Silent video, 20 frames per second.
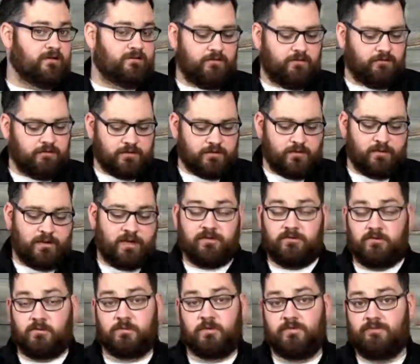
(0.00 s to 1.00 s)
So if you're doing any
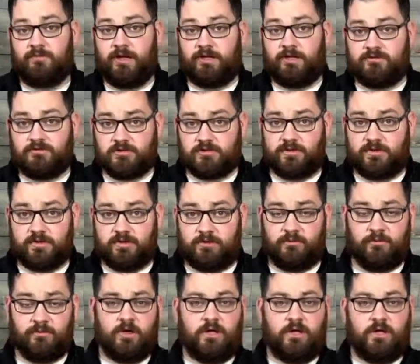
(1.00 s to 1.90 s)
sort of interview